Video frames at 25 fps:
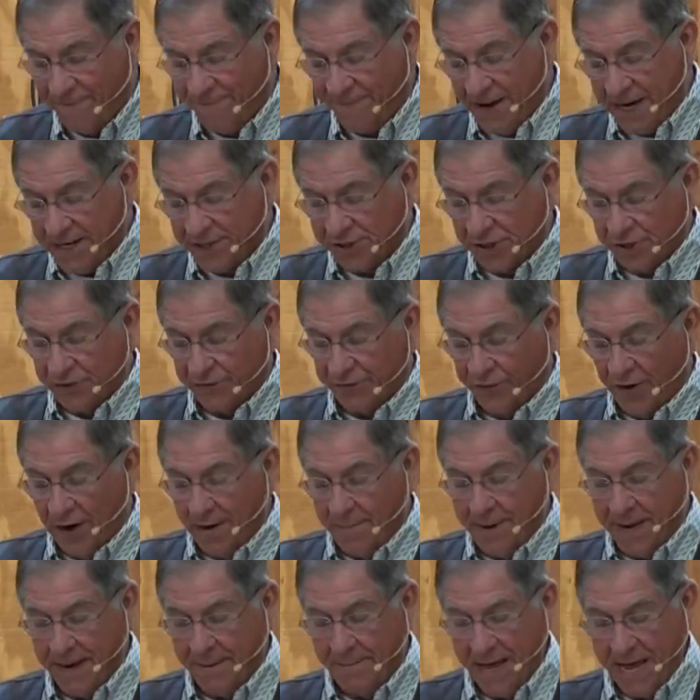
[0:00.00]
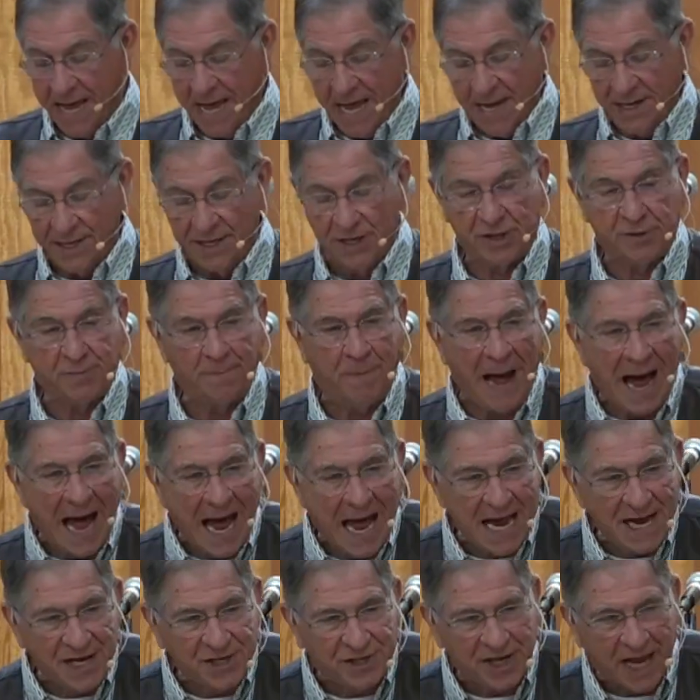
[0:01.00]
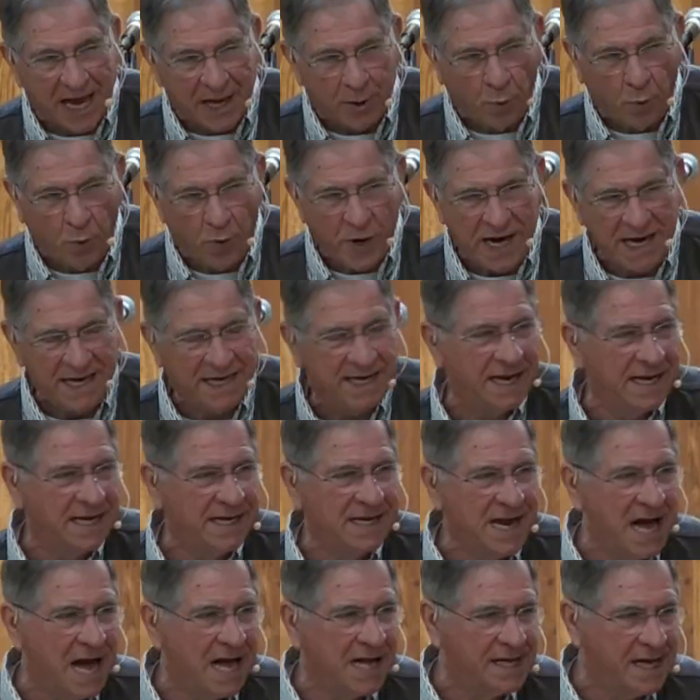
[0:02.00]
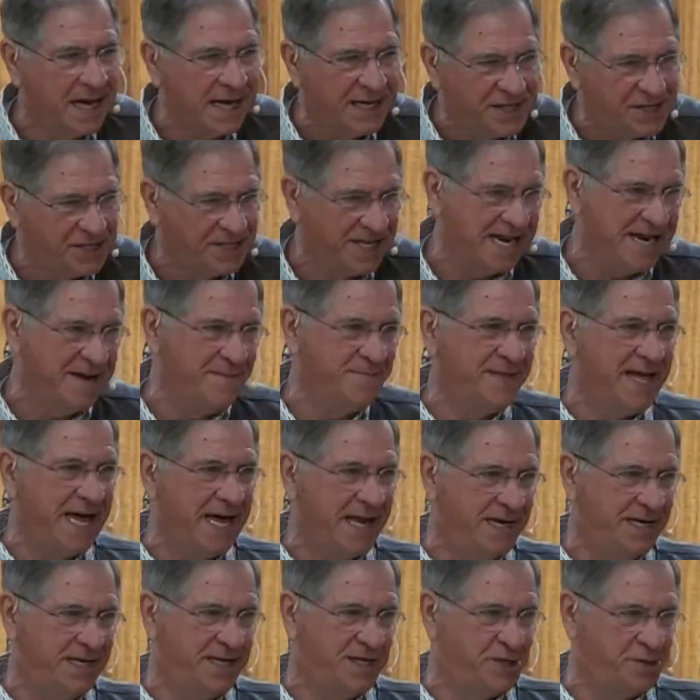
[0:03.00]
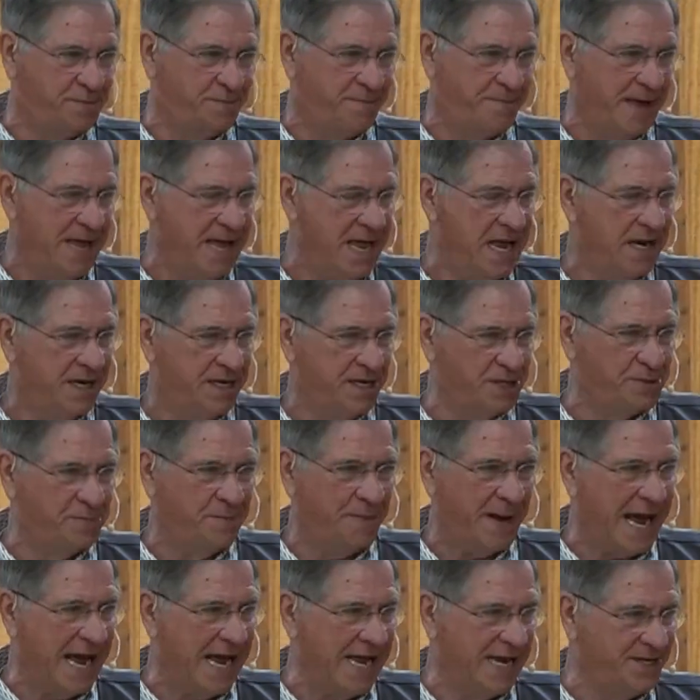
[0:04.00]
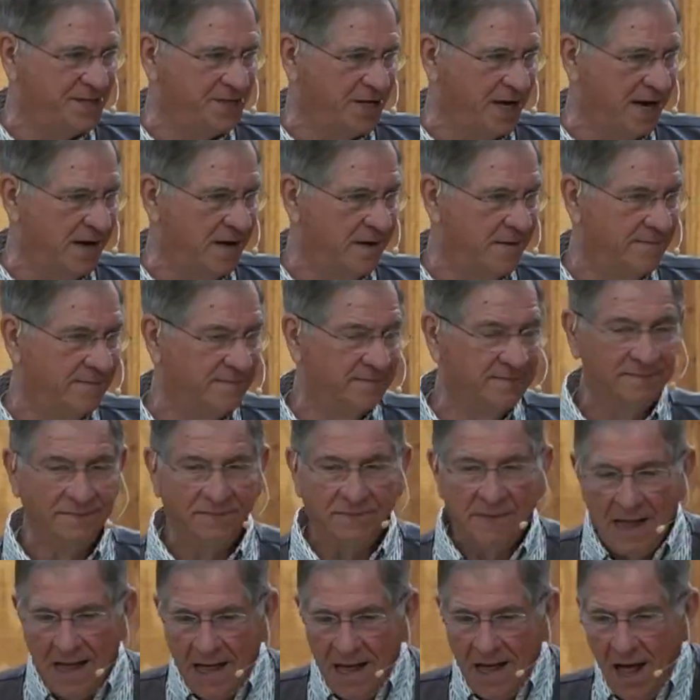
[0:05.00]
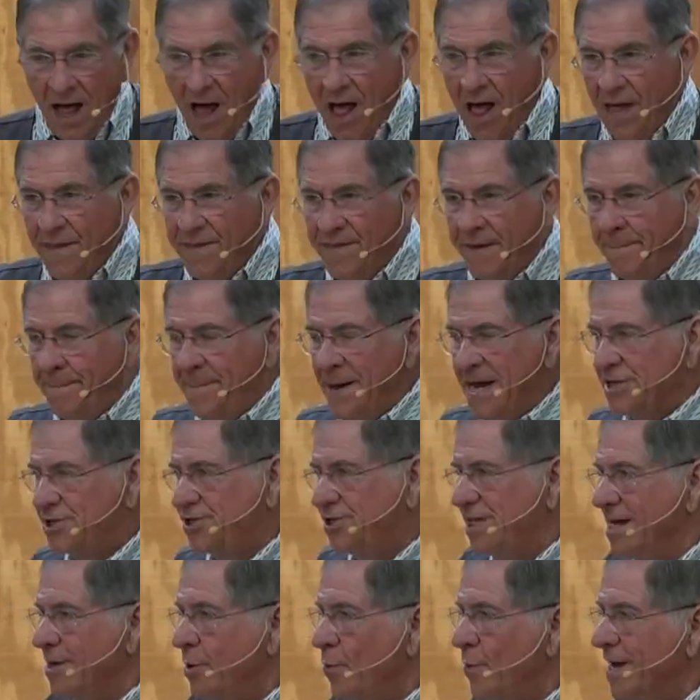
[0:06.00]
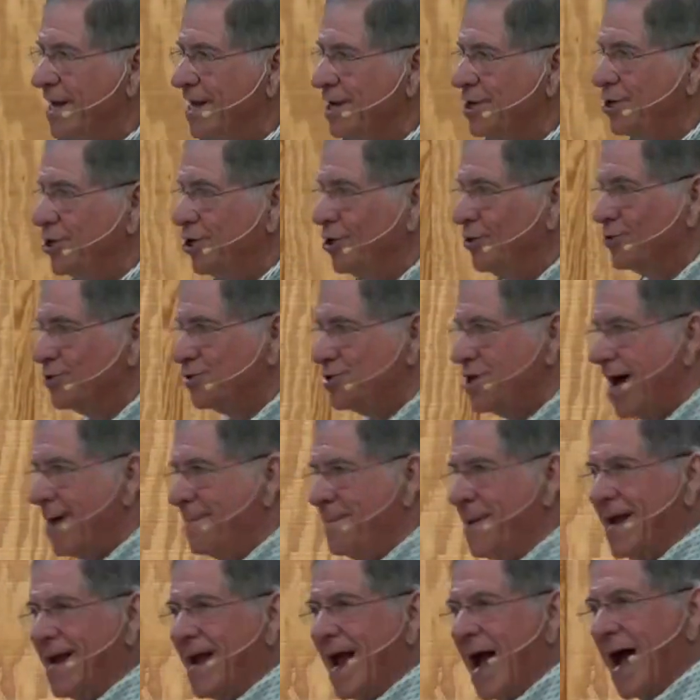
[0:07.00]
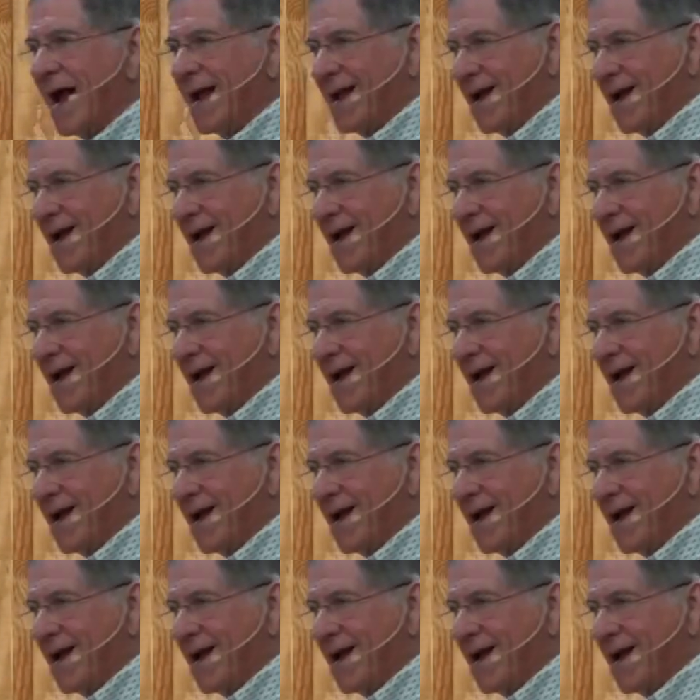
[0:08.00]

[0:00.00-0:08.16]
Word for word: faces from him, despised, and we did not esteem that despising. The best thing we could do was not make eye